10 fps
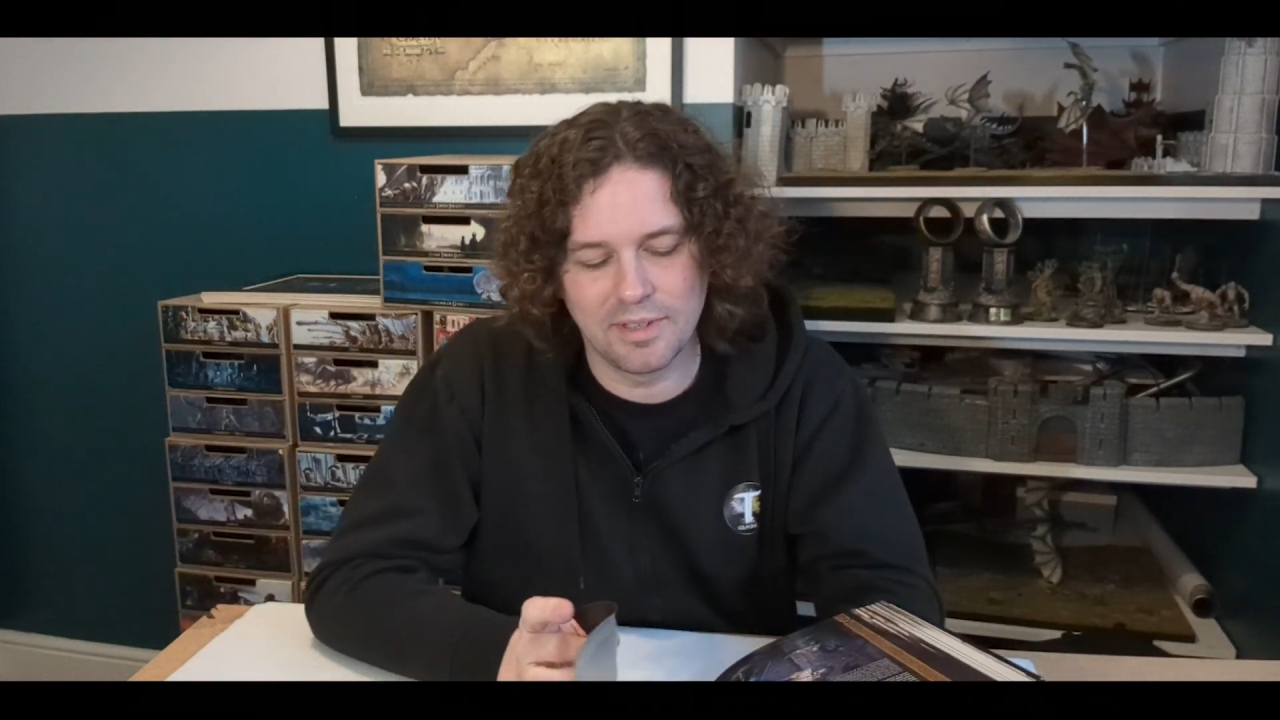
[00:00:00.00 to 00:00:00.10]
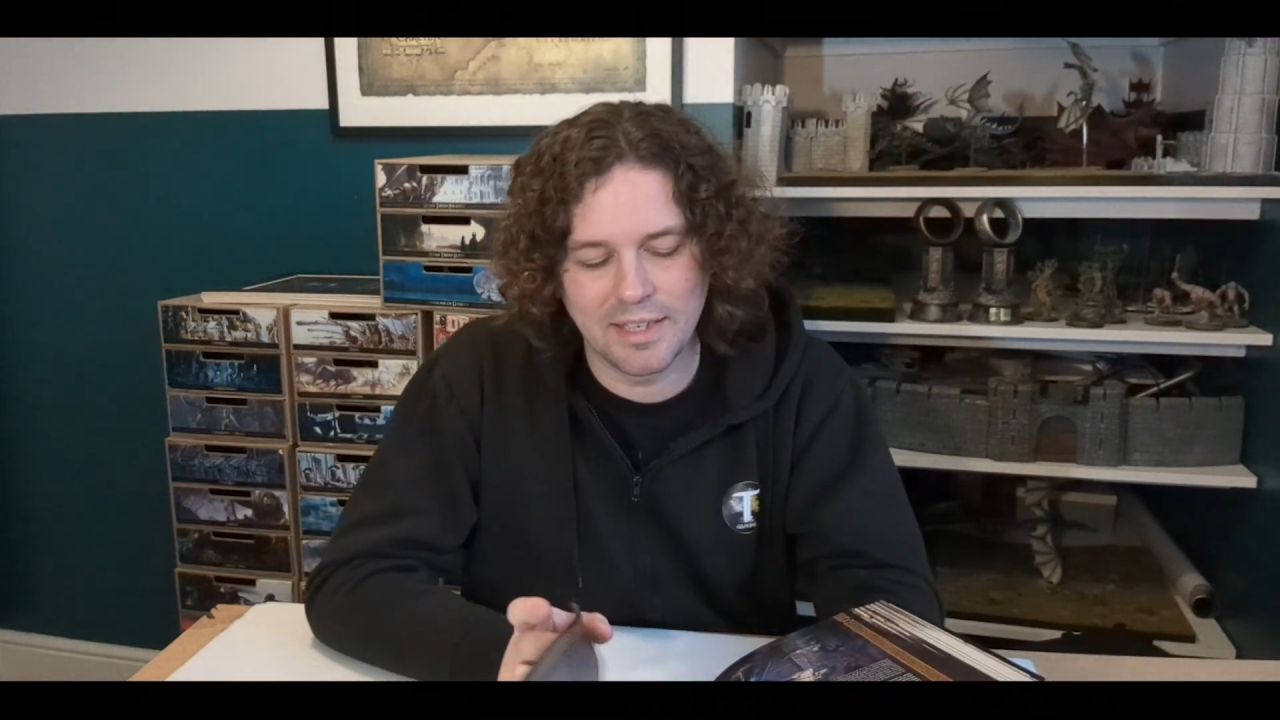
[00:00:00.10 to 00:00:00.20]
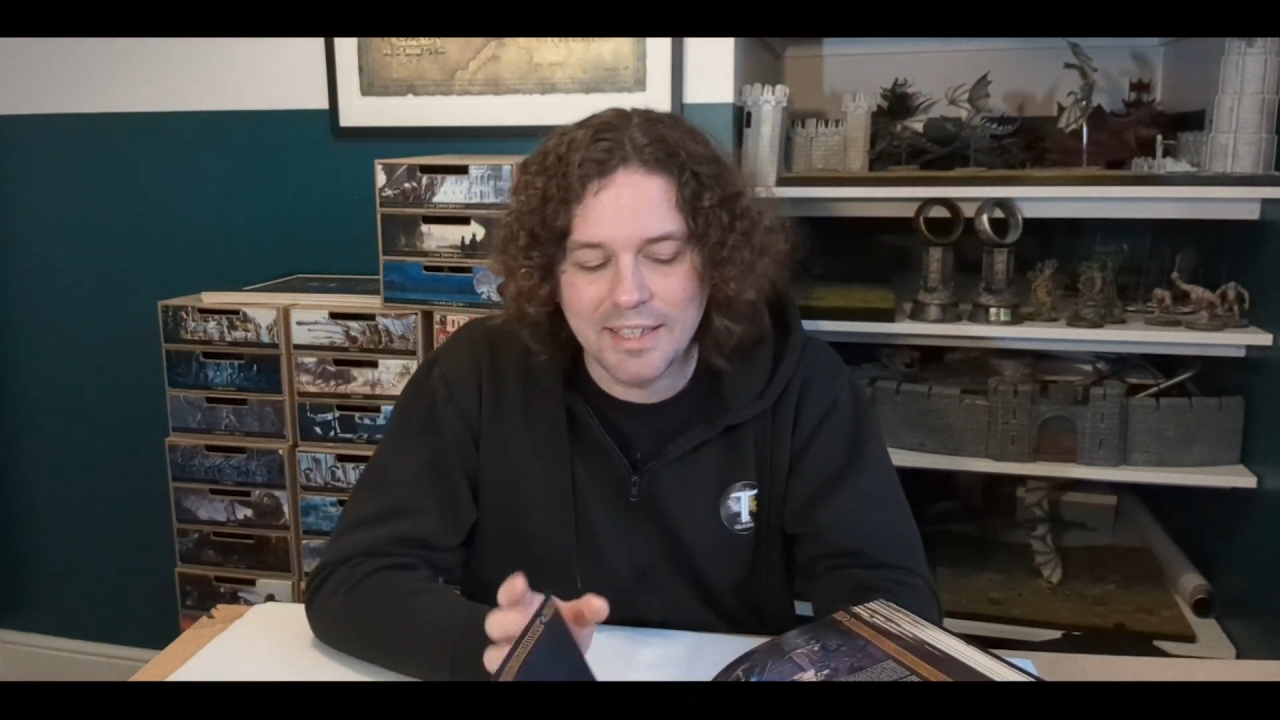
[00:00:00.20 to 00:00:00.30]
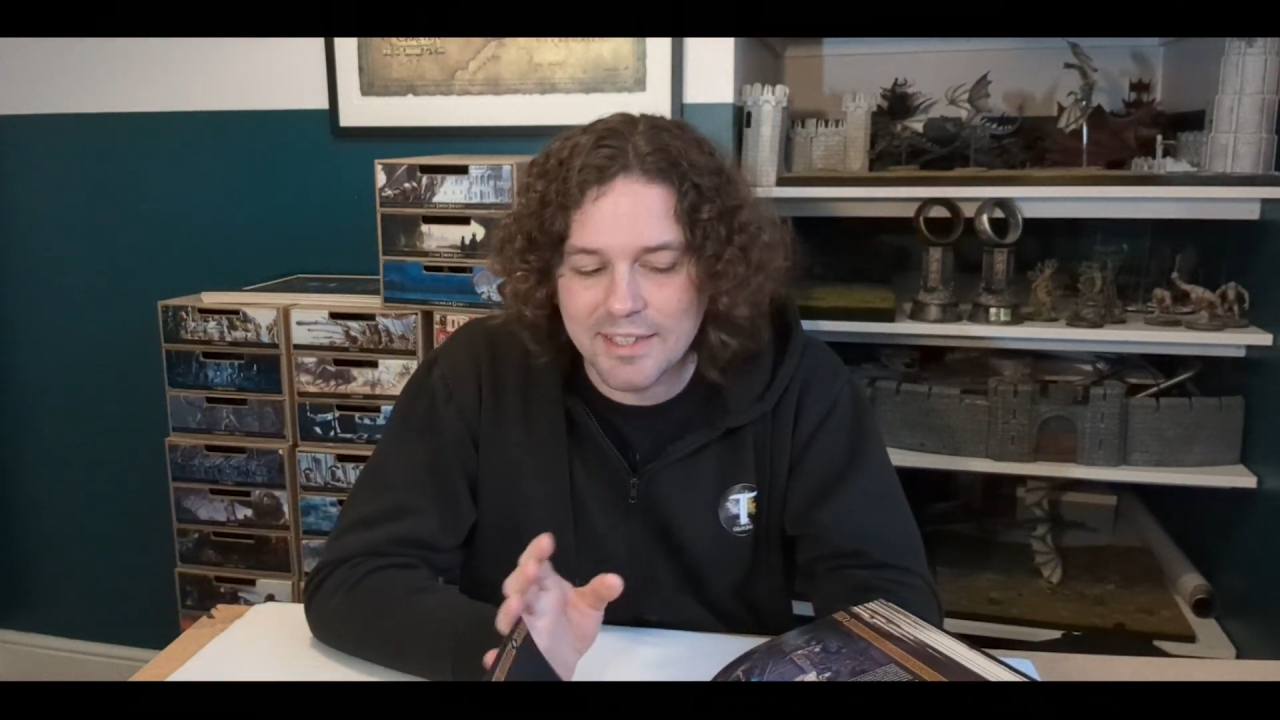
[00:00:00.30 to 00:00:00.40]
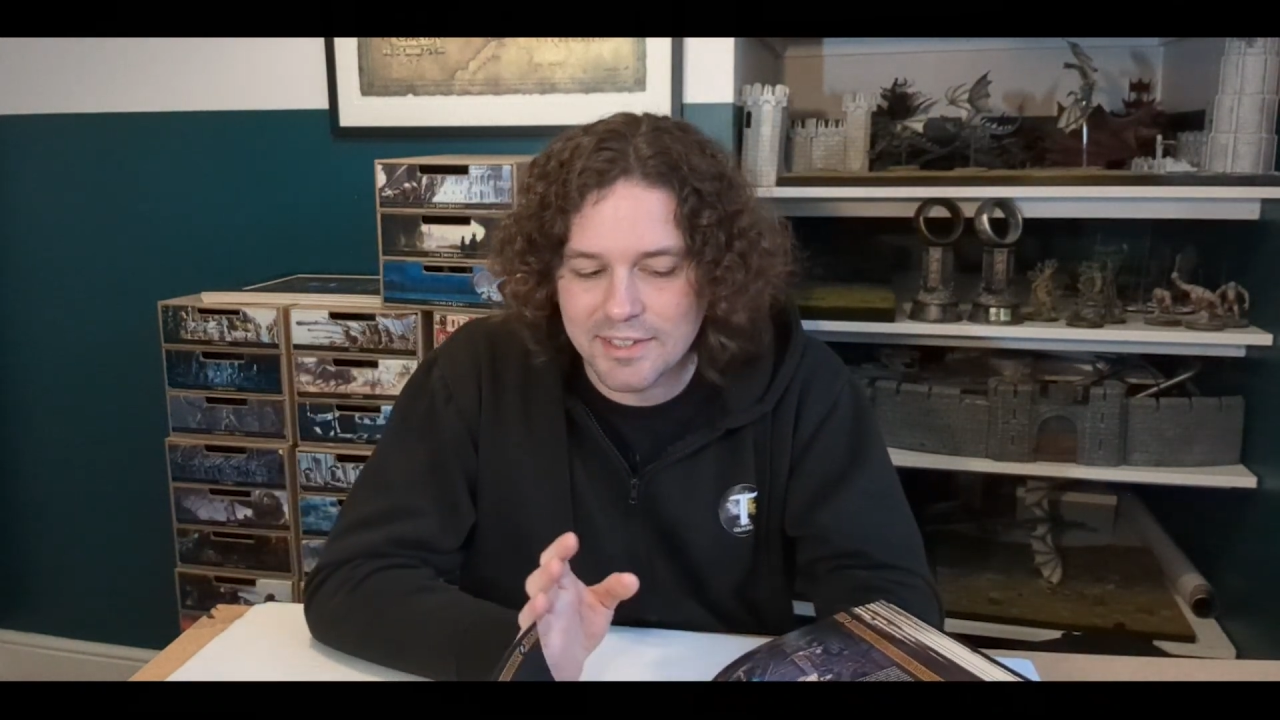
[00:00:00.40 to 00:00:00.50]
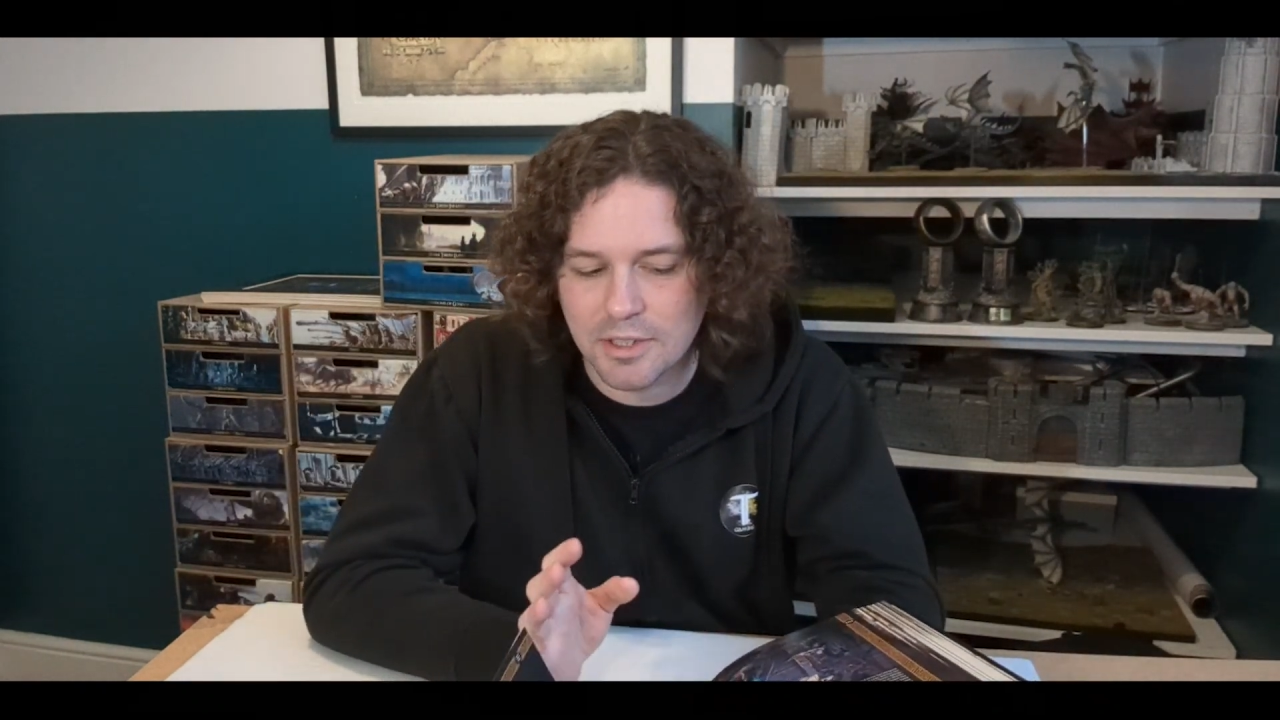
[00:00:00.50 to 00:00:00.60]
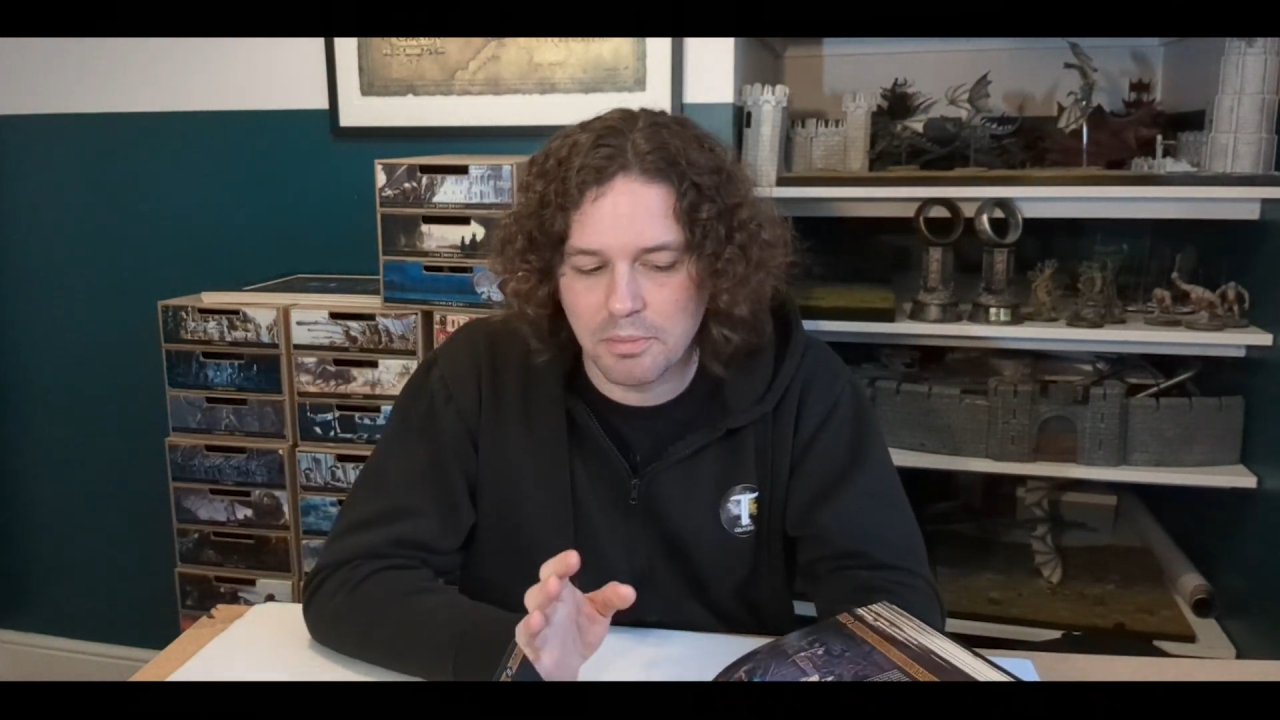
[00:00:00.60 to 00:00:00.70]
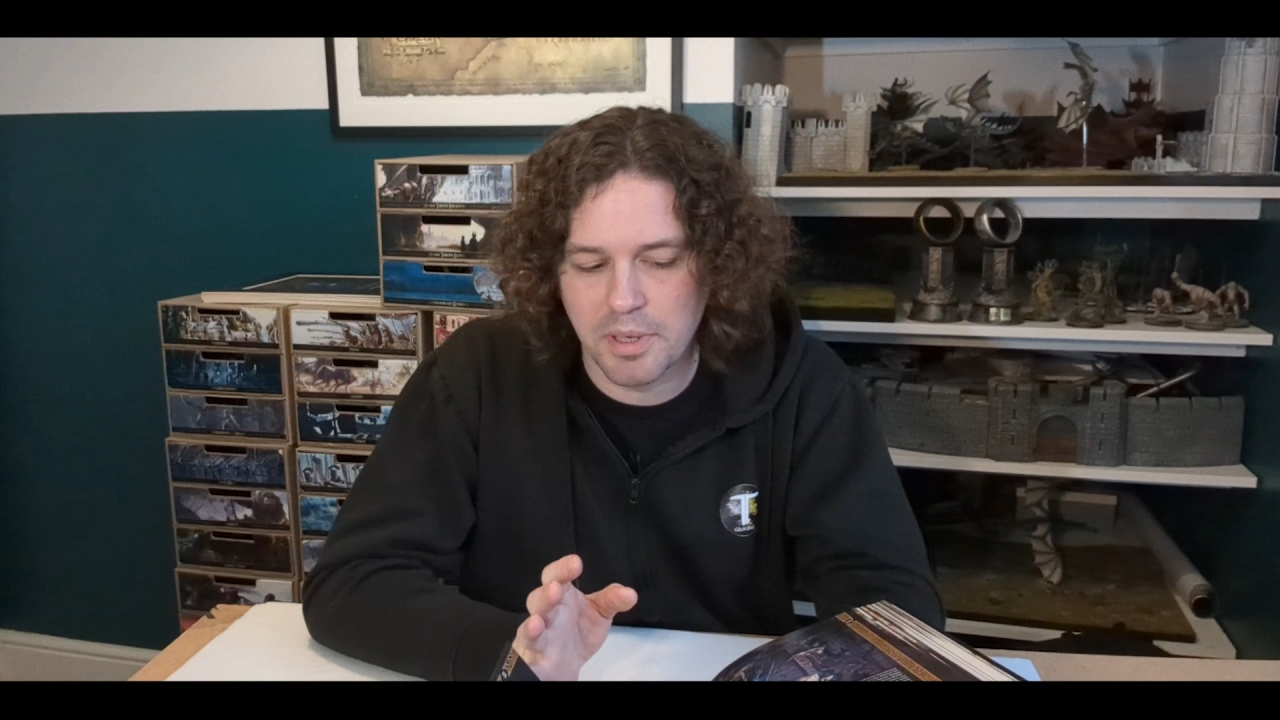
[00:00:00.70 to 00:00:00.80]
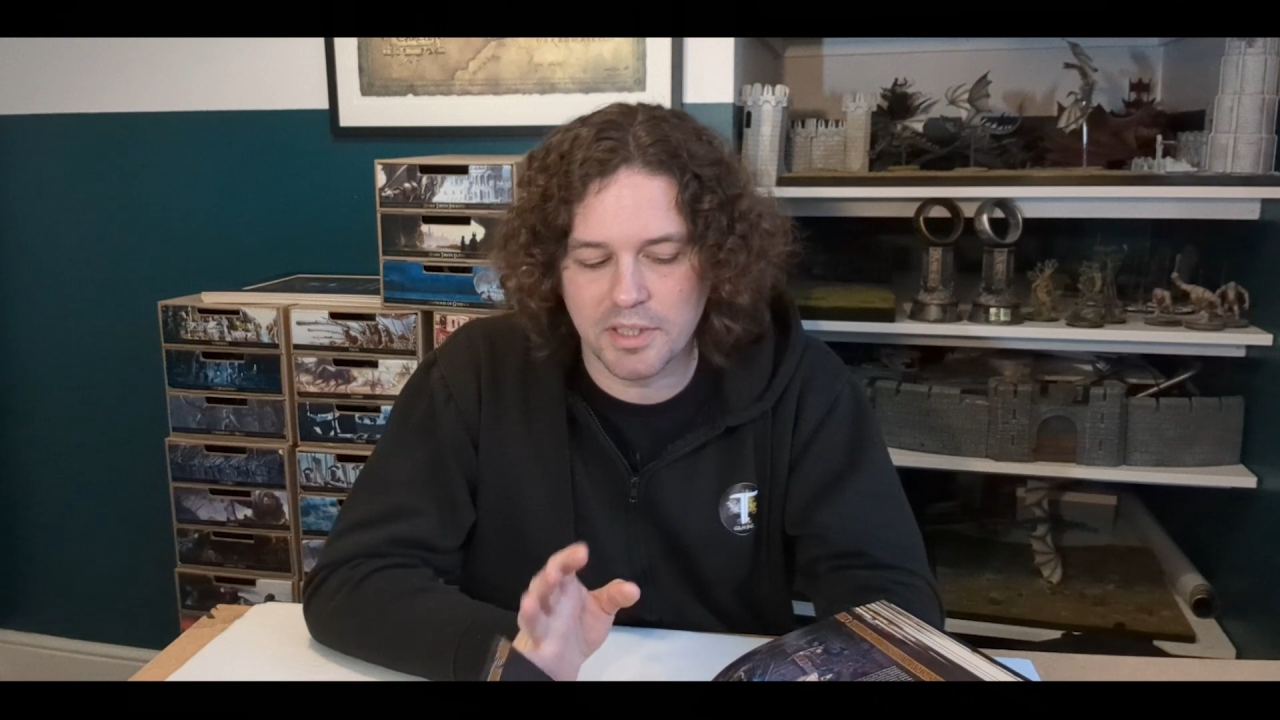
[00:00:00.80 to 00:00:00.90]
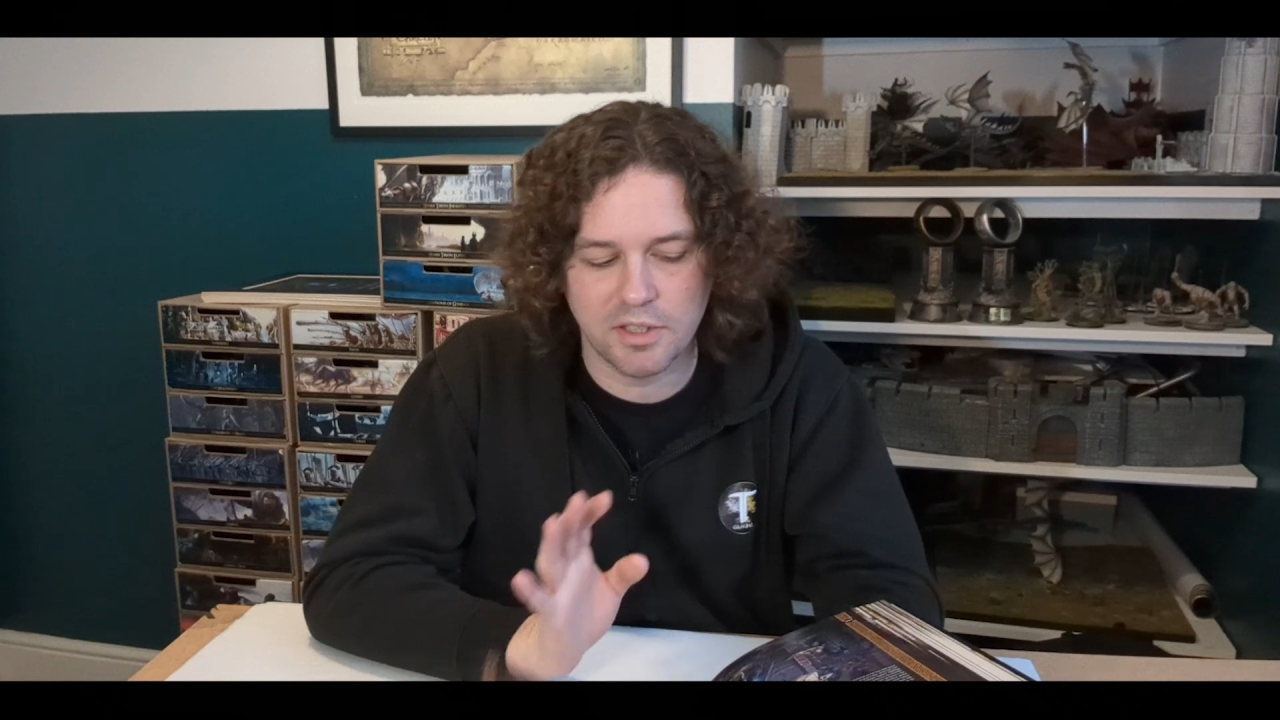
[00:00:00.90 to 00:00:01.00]
least
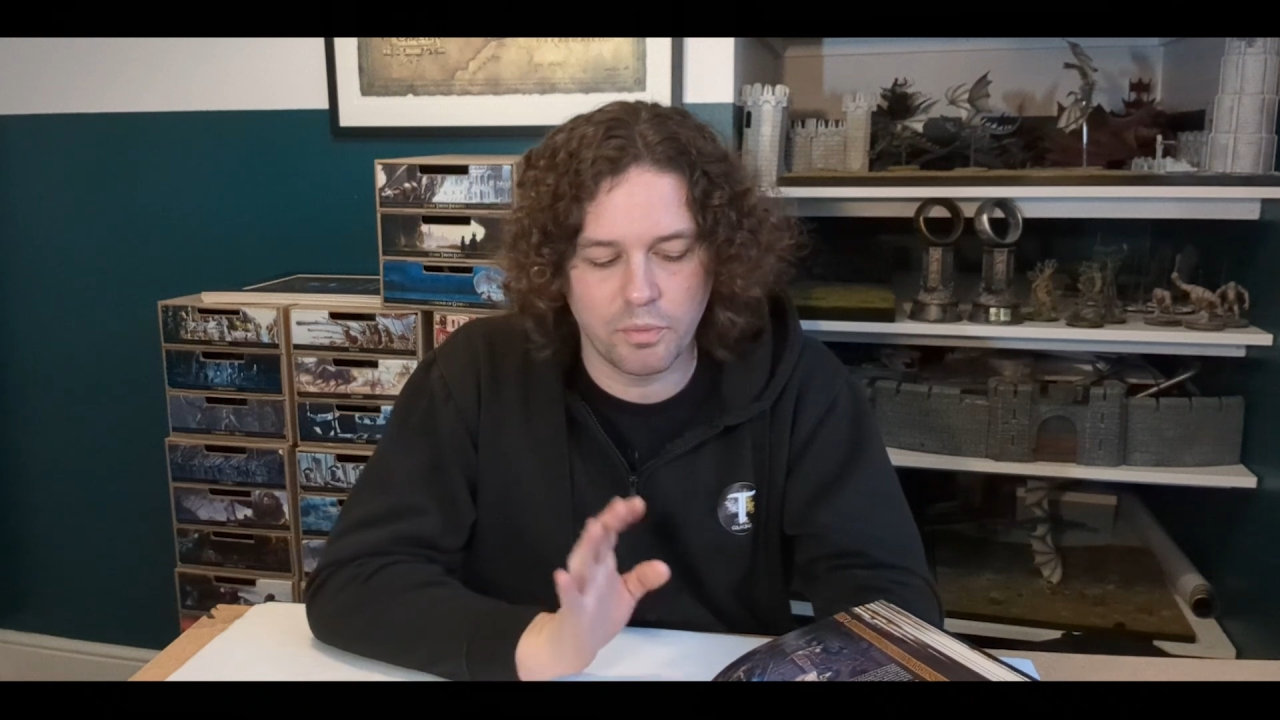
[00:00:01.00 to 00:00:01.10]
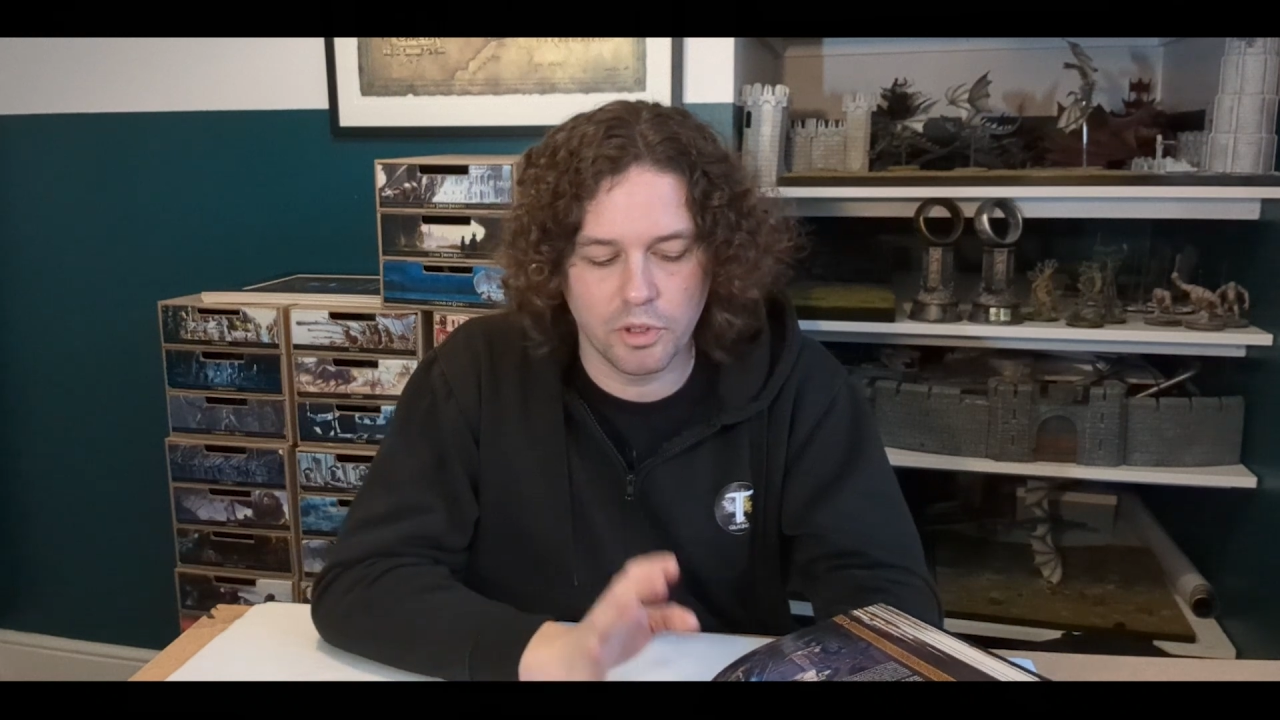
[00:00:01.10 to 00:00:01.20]
competitive